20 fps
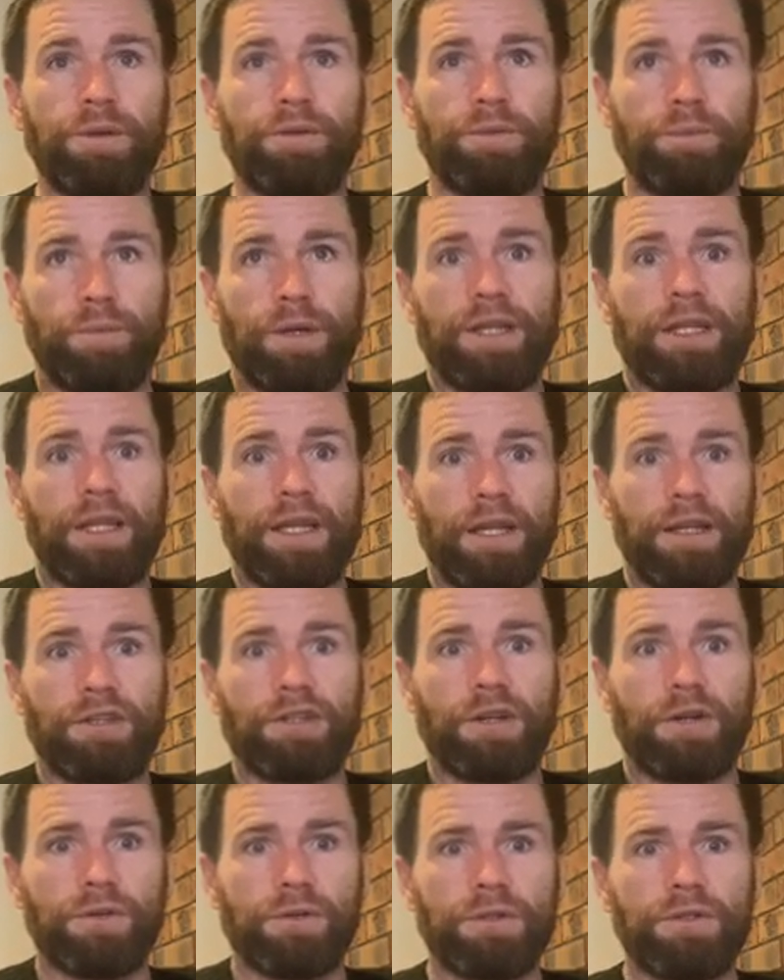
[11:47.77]
when you get a
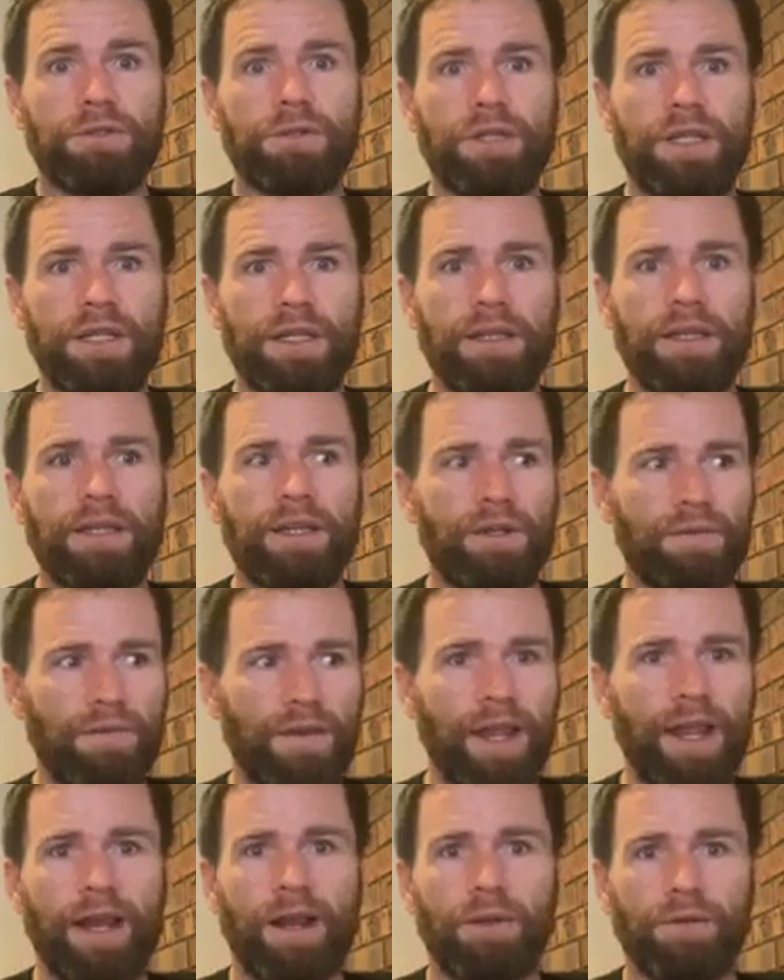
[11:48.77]
shoulder injury,
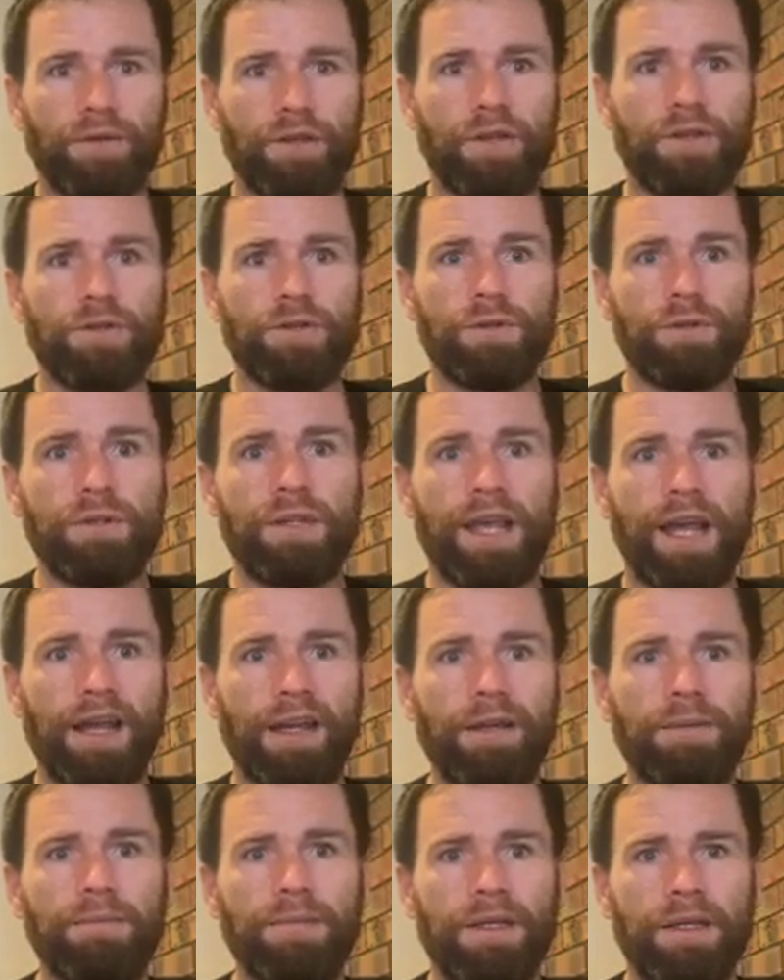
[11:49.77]
now the new
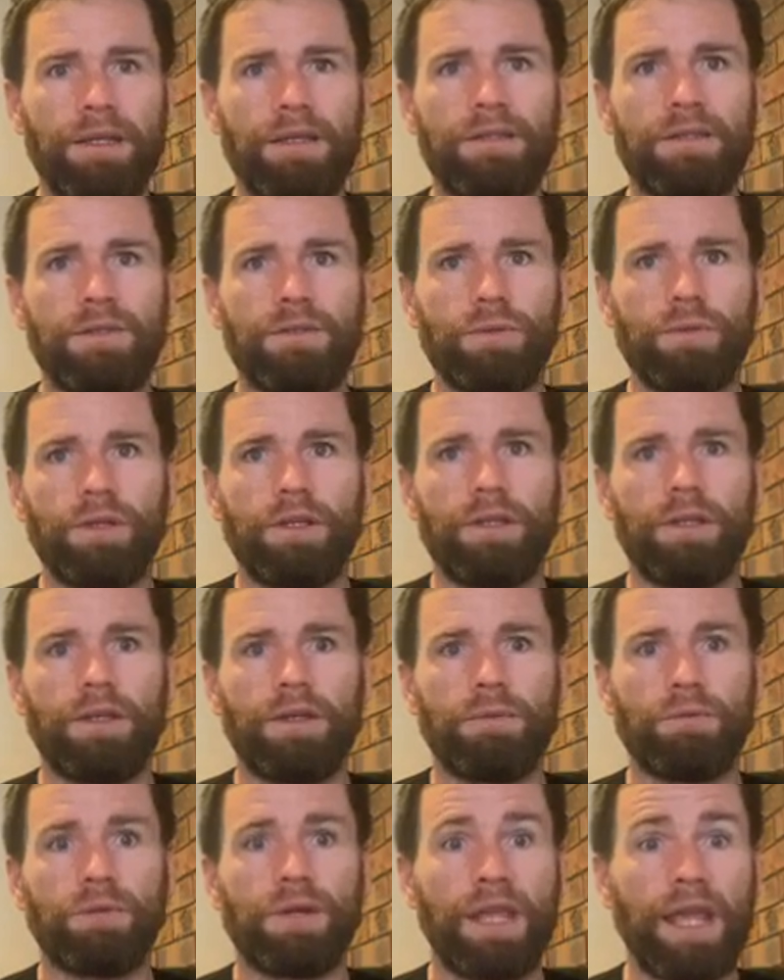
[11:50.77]
game is
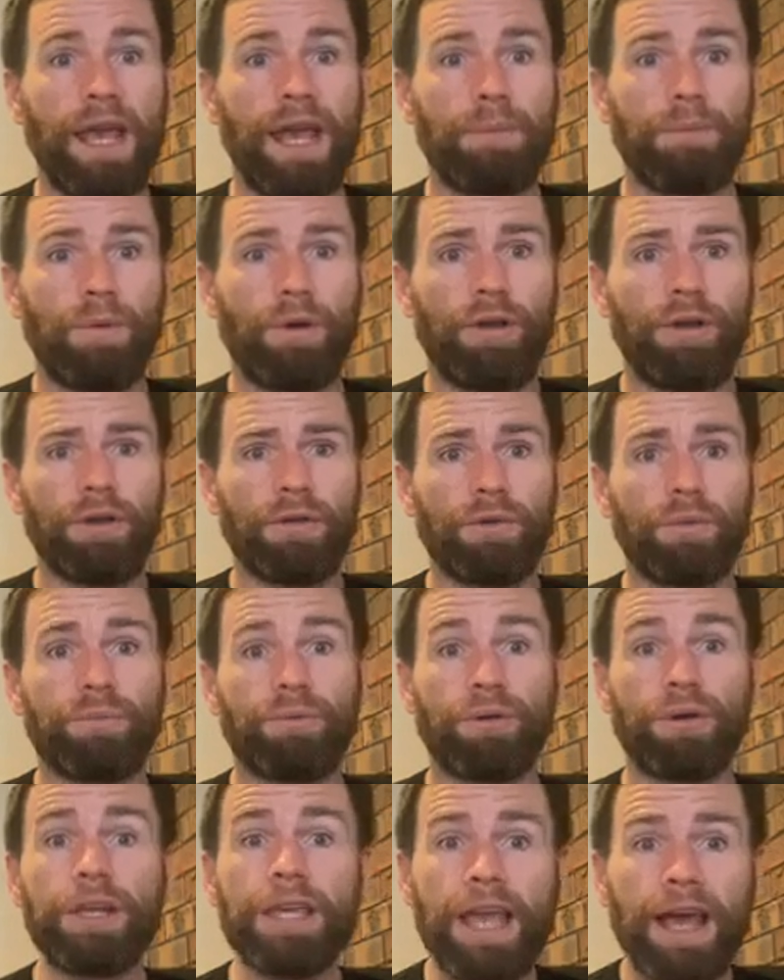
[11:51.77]
doing rehab work or
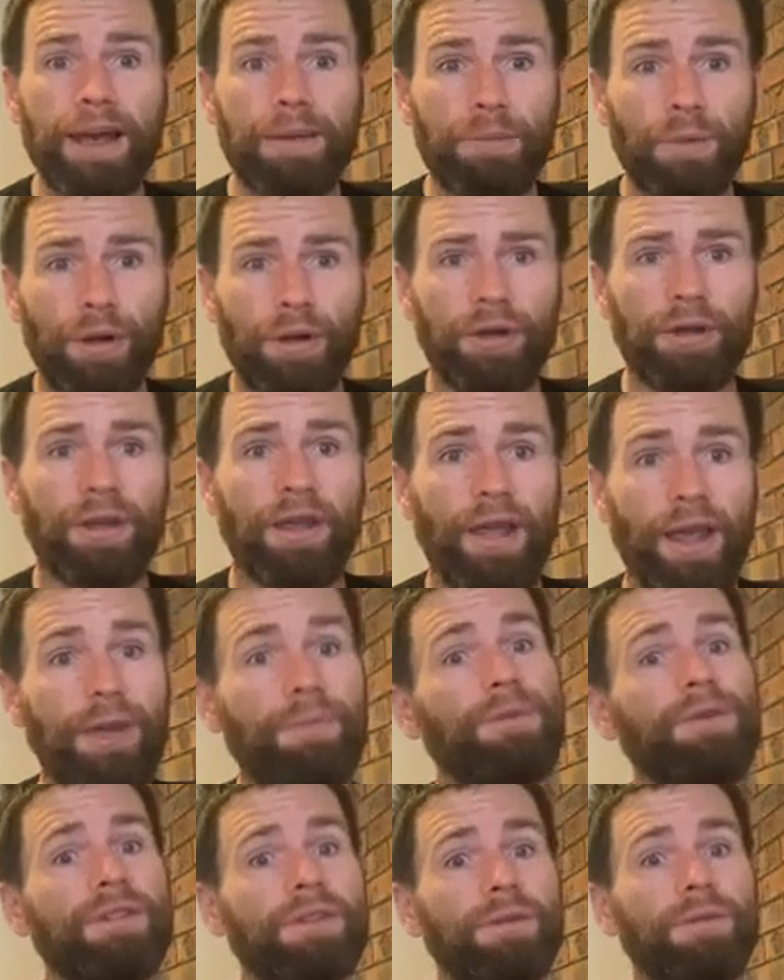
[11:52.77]
prehab work
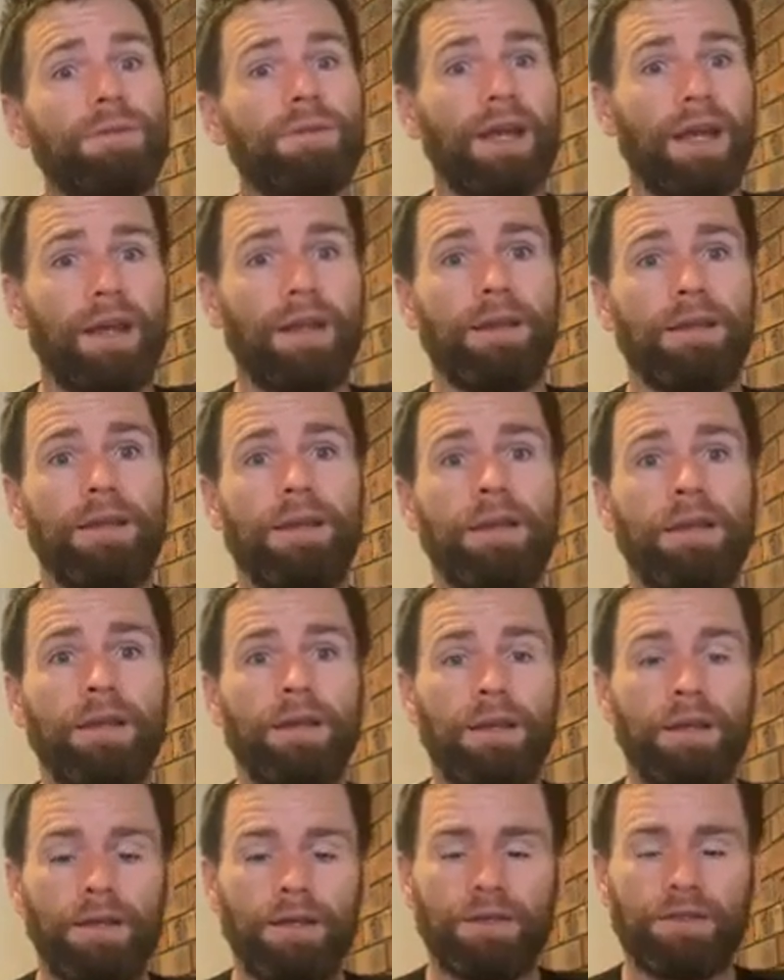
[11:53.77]
every single day.
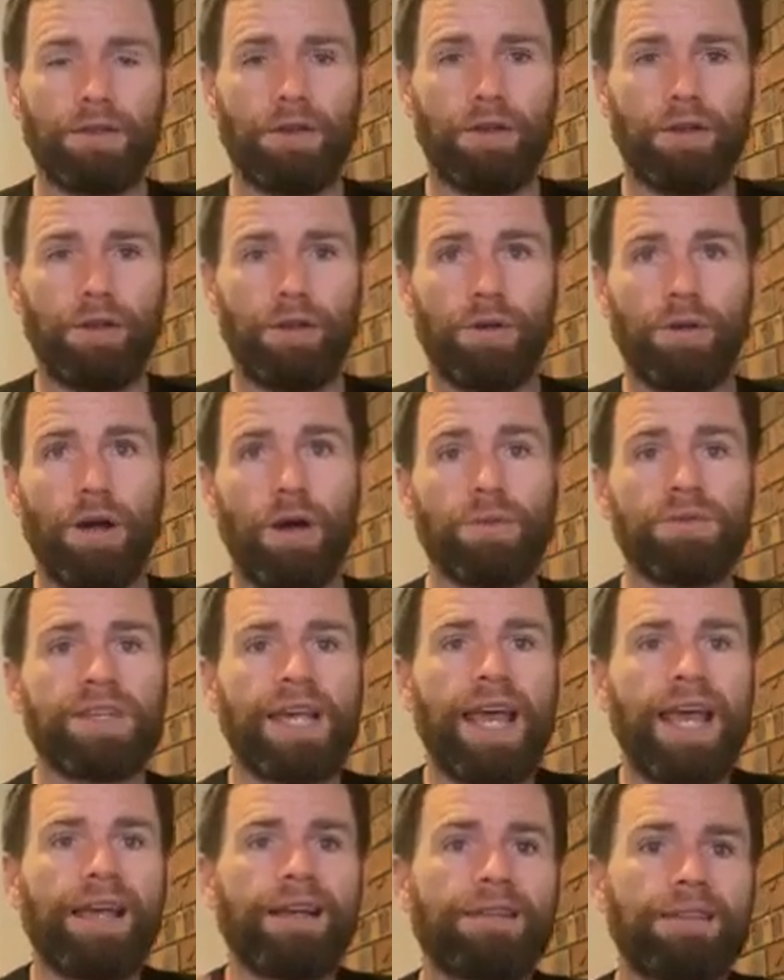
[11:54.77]
So I'll
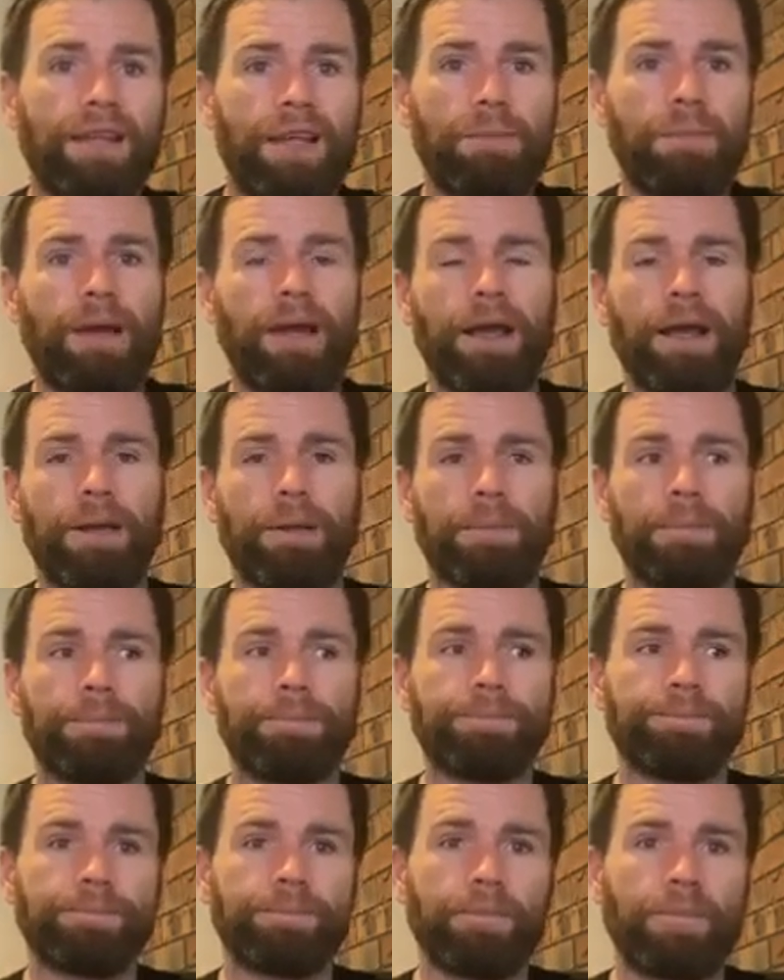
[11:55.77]
tag
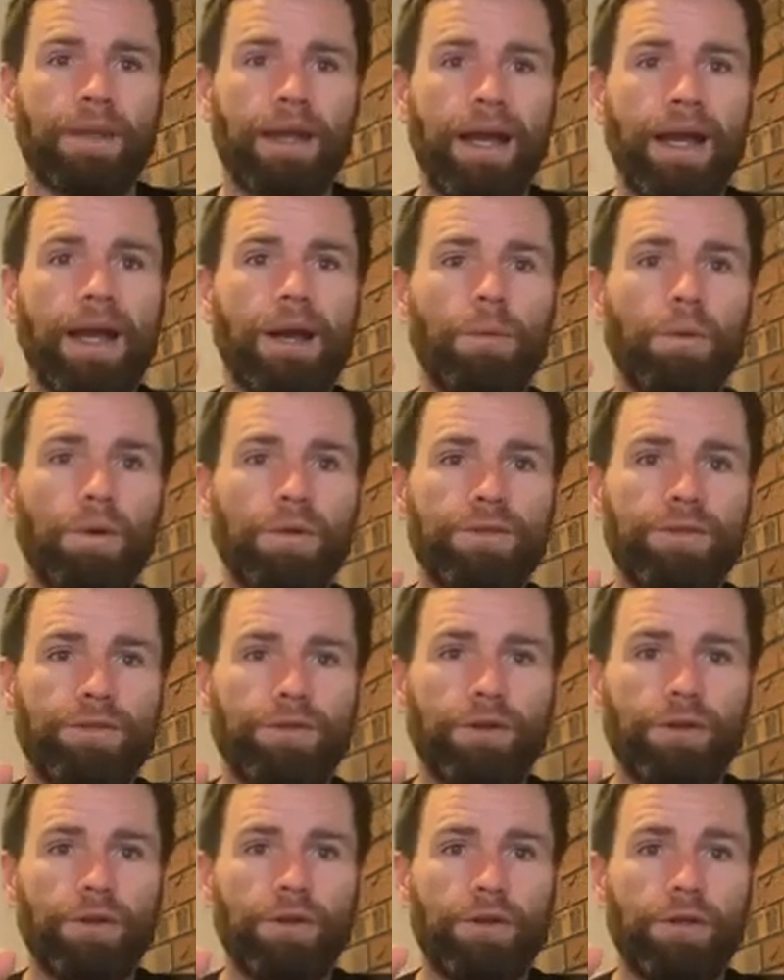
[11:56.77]
some RWADs
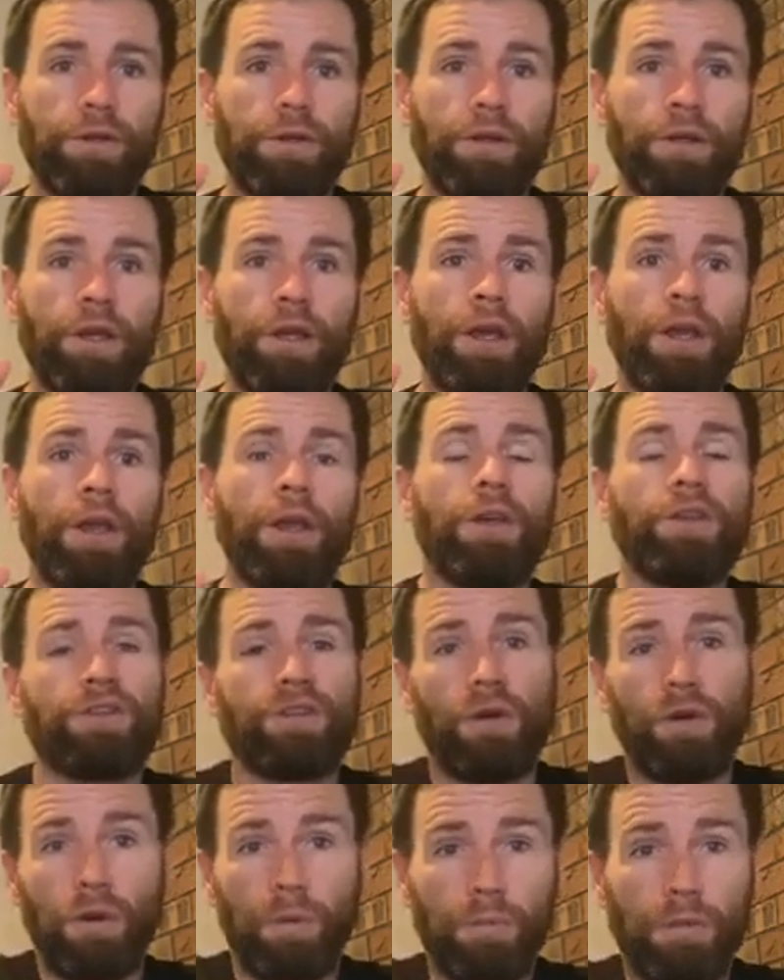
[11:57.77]
for
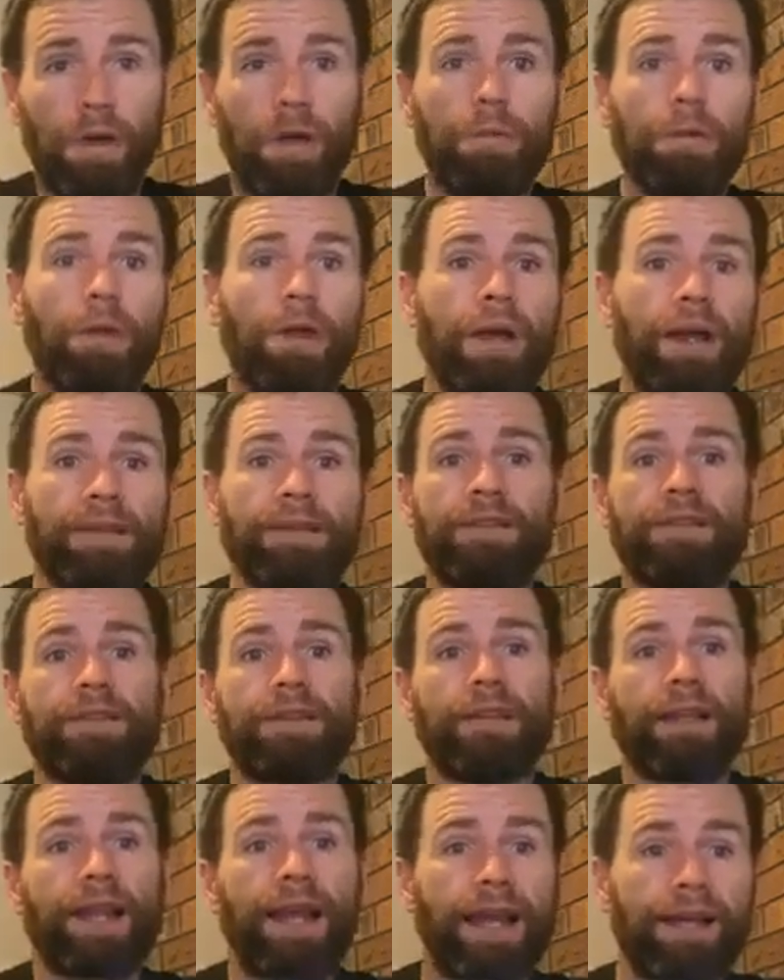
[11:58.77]
shoulder mobilizers
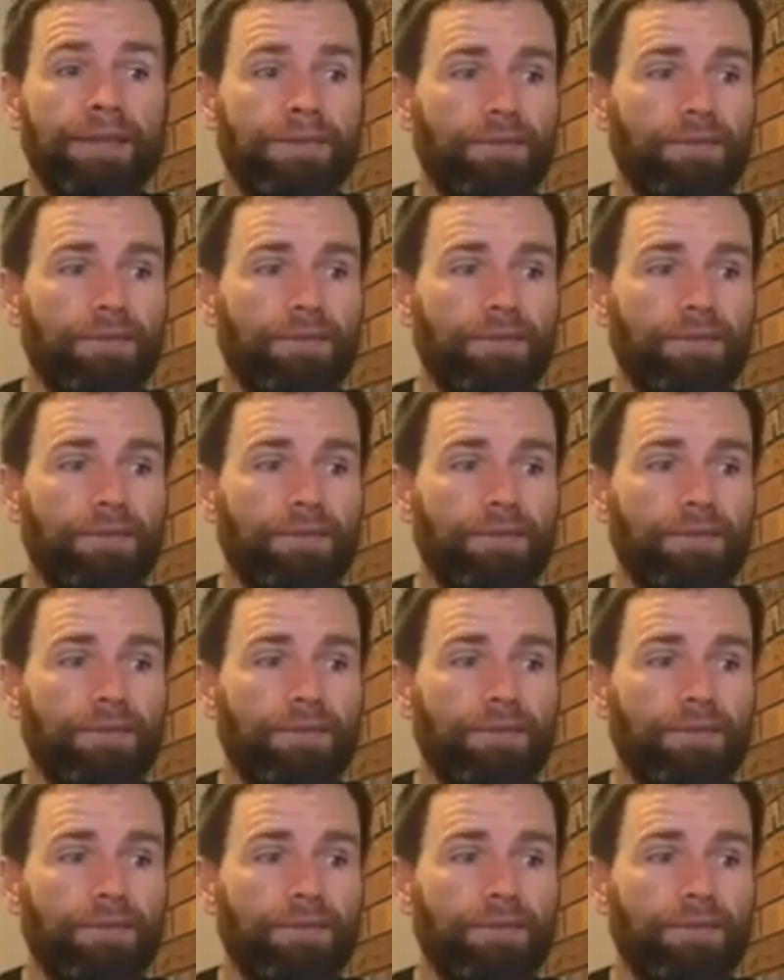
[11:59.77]
and lat